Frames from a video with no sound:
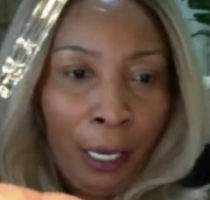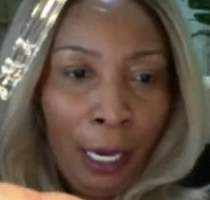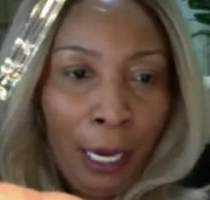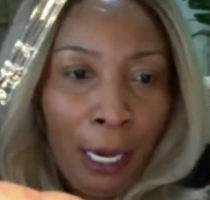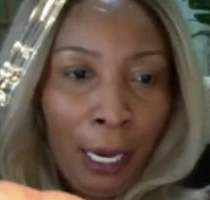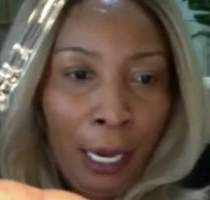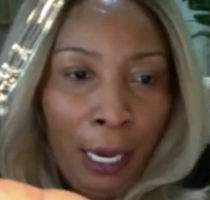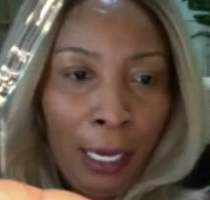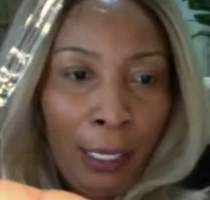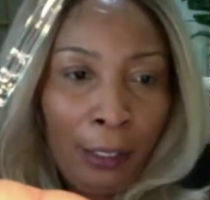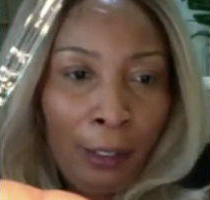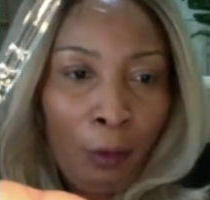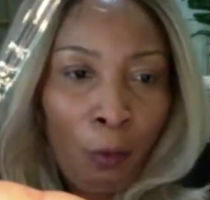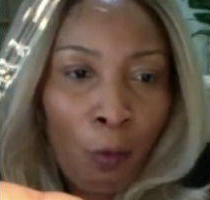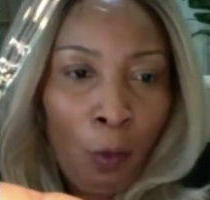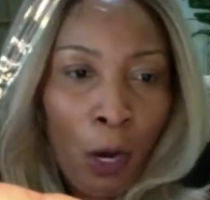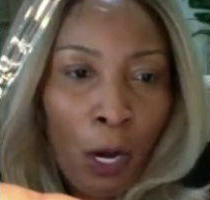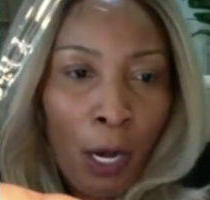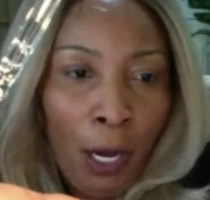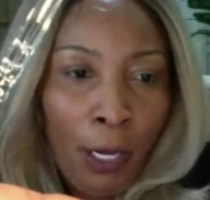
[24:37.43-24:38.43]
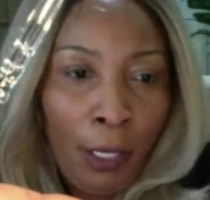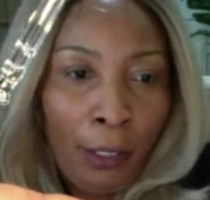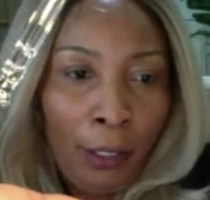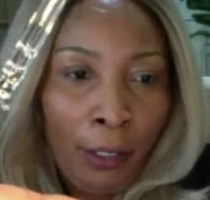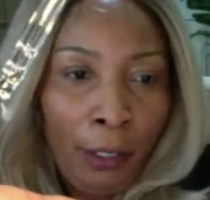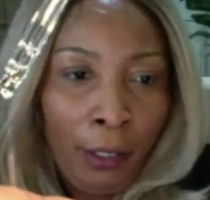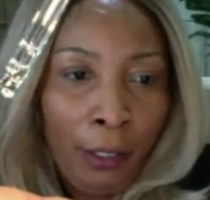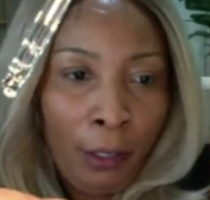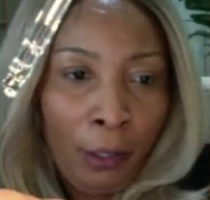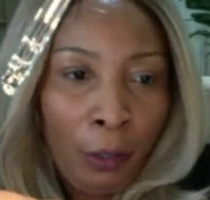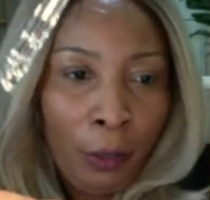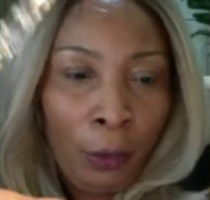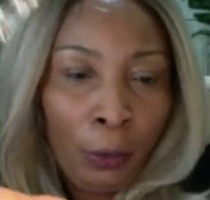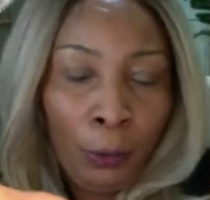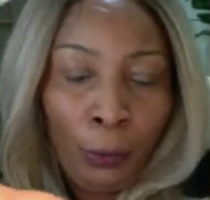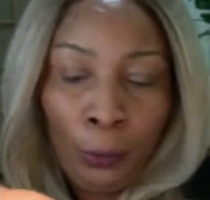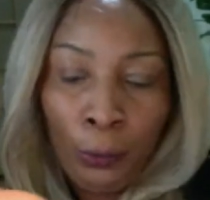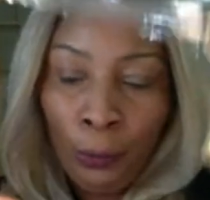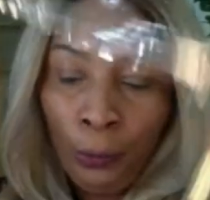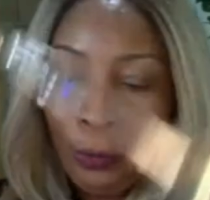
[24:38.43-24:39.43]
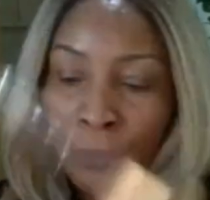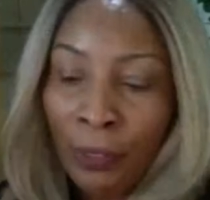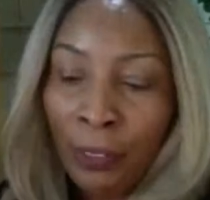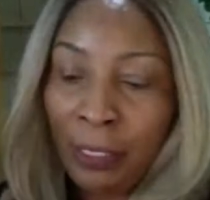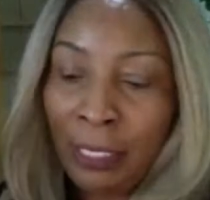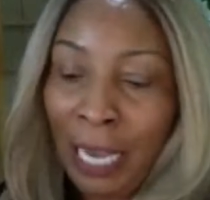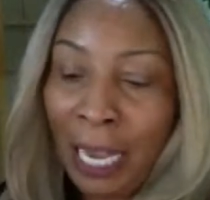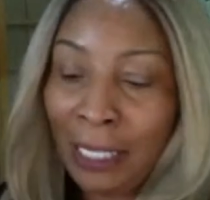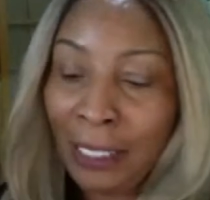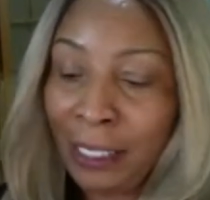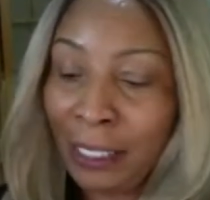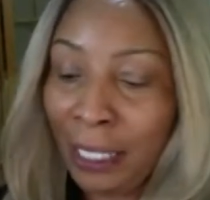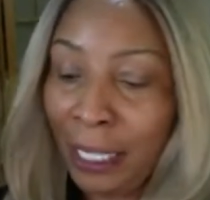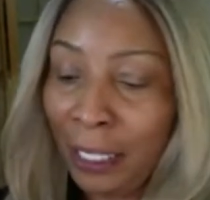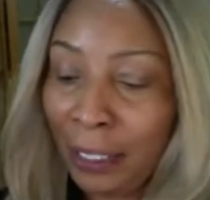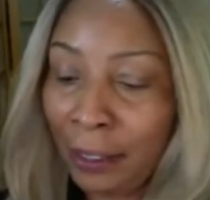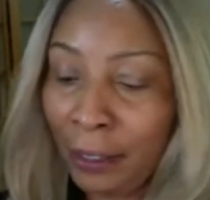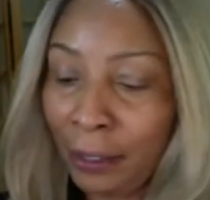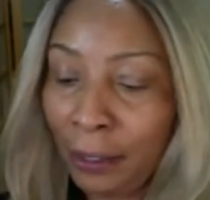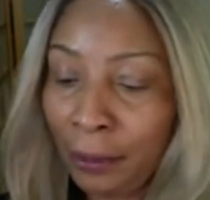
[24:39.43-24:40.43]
And one, two. That's it.